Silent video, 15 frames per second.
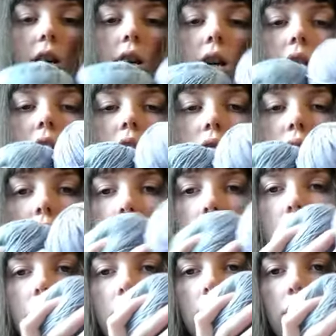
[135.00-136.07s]
I
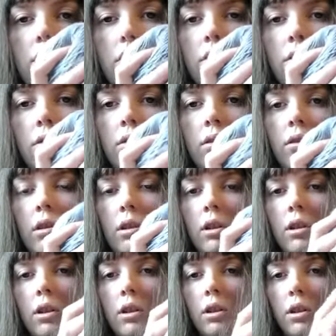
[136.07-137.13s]
used.
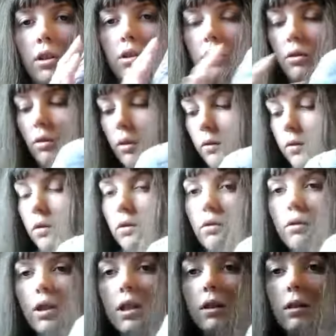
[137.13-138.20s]
So if you're
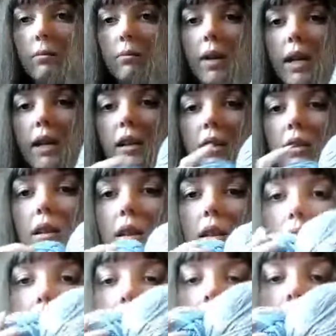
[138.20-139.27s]
going to make
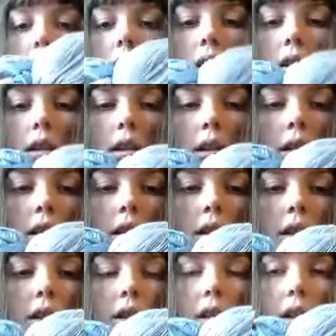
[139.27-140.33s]
this,
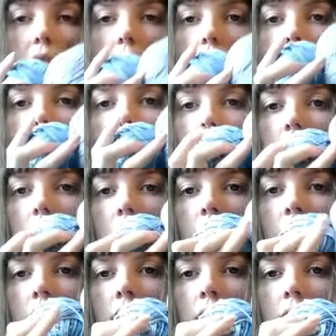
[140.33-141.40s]
getting
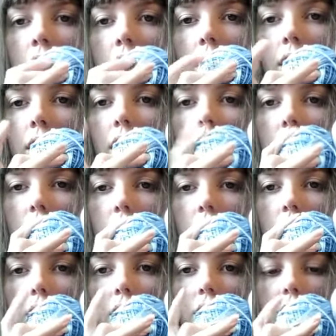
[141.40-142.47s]

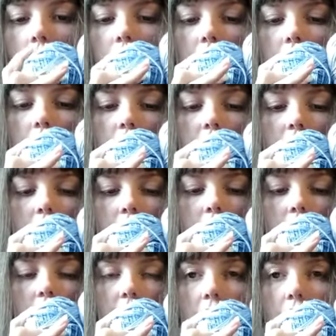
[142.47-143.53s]
100 grams for the
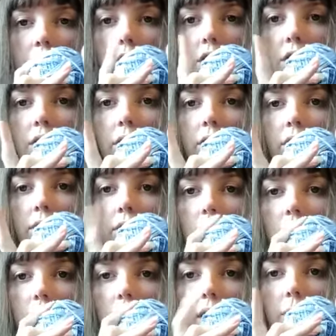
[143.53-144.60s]
first
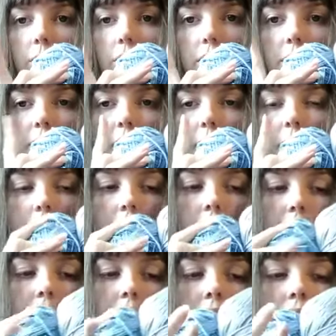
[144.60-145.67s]
stripe would be
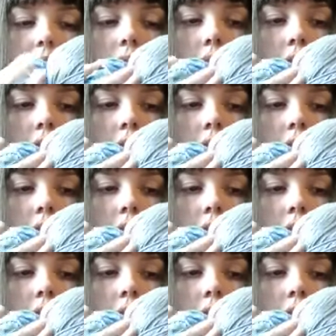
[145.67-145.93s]
plenty.